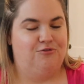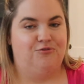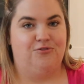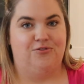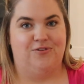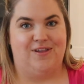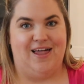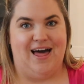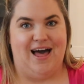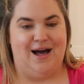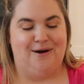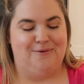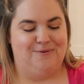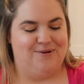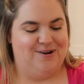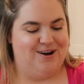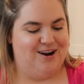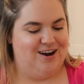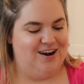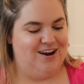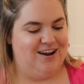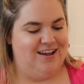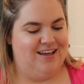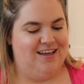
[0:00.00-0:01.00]

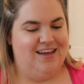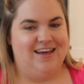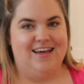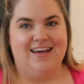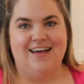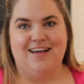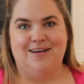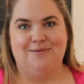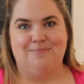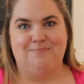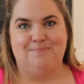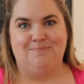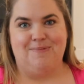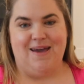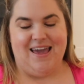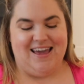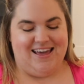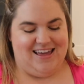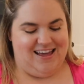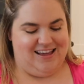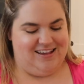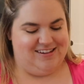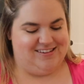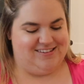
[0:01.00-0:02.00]
flour,
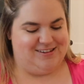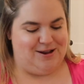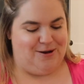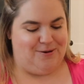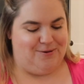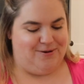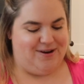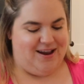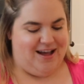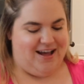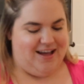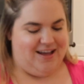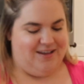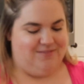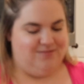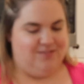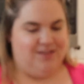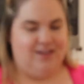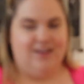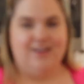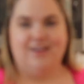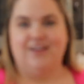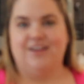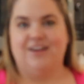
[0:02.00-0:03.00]
baking
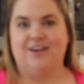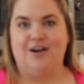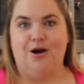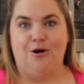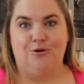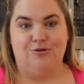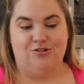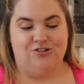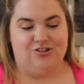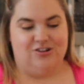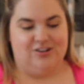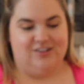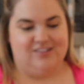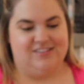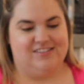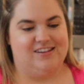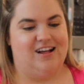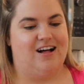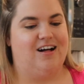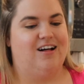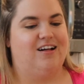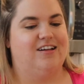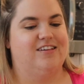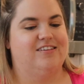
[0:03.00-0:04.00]
soda, kosher
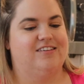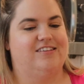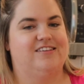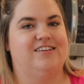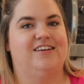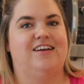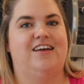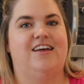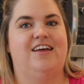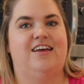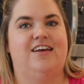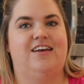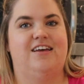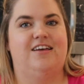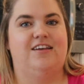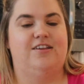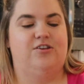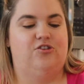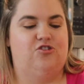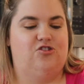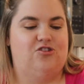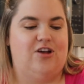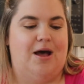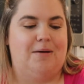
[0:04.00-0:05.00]
salt,
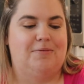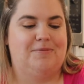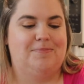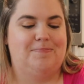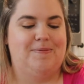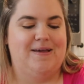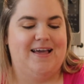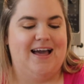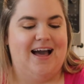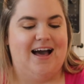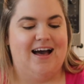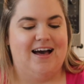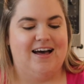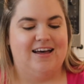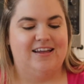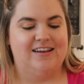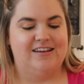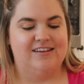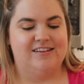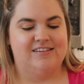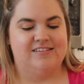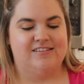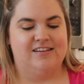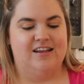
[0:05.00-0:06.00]
chopped
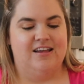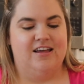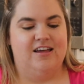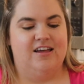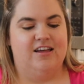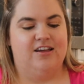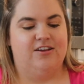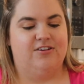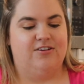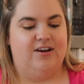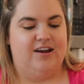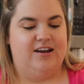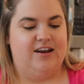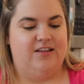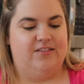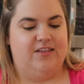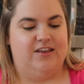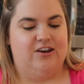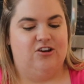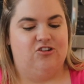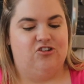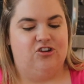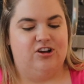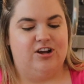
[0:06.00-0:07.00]
pecans,
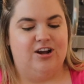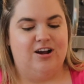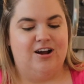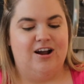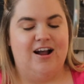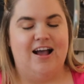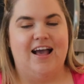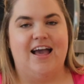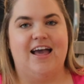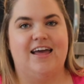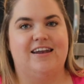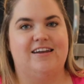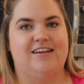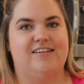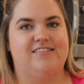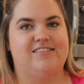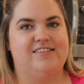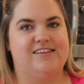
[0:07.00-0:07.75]
granulated sugar, and a